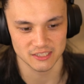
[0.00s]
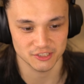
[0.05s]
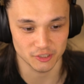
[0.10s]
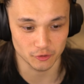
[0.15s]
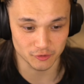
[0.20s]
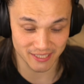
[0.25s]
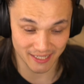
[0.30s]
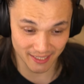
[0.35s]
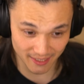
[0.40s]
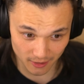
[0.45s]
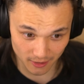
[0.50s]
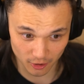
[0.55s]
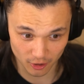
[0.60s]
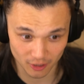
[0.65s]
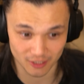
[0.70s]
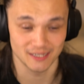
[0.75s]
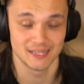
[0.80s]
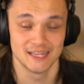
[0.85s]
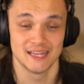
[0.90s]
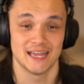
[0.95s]
So taking a
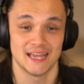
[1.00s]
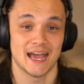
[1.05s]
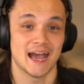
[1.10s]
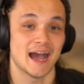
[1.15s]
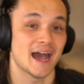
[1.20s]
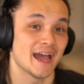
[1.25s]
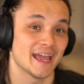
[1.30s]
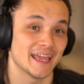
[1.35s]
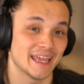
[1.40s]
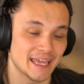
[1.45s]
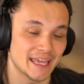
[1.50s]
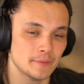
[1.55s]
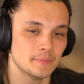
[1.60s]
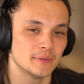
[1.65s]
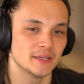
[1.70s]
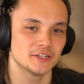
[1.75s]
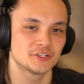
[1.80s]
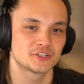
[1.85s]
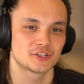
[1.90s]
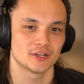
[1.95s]
look at
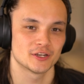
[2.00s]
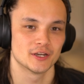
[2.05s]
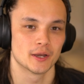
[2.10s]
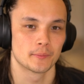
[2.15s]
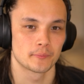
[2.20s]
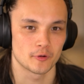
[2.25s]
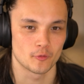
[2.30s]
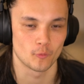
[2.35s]
image number